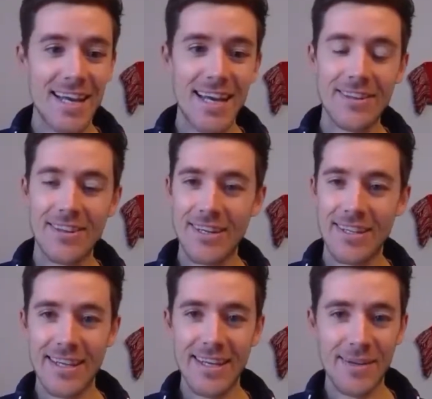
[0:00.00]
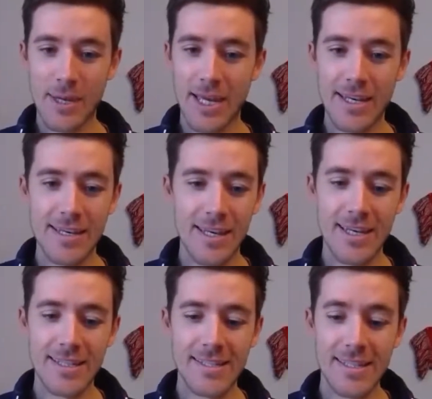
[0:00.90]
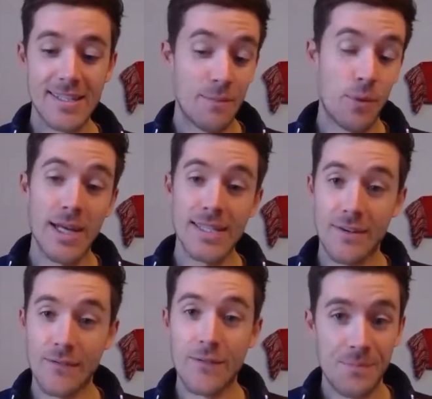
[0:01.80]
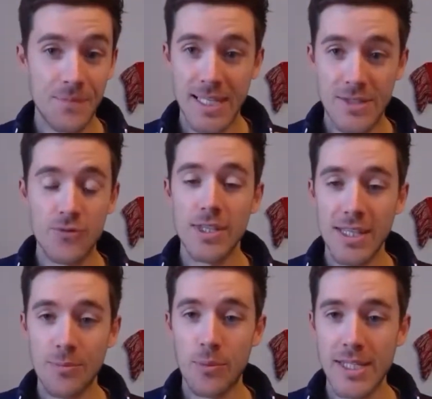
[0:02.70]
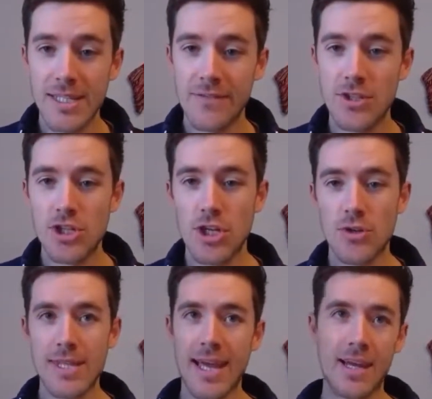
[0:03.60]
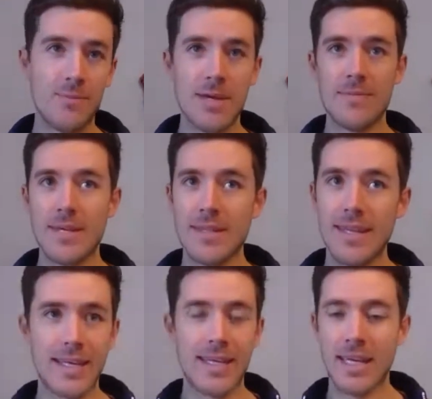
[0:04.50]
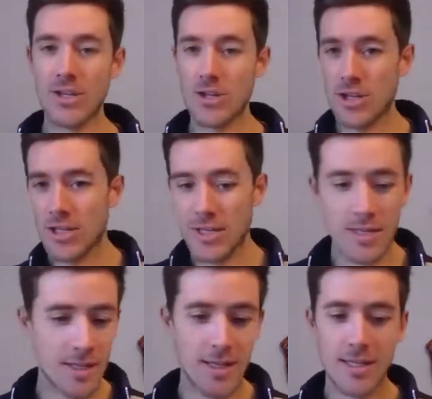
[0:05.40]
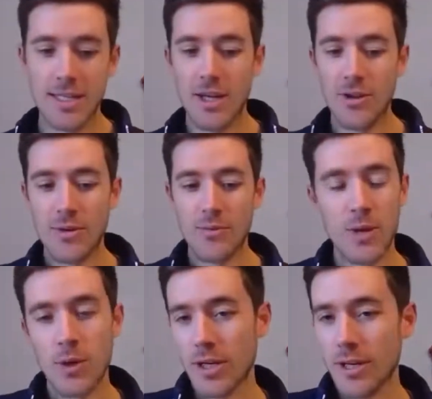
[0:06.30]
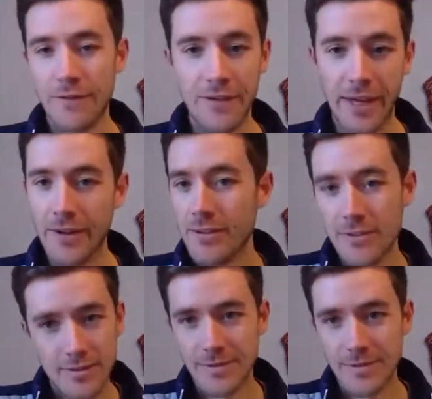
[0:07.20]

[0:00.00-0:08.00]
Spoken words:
got out there and did it, man. And it's impressive. It's really impressive. It shows that commitment, dedication. They weren't going to fail.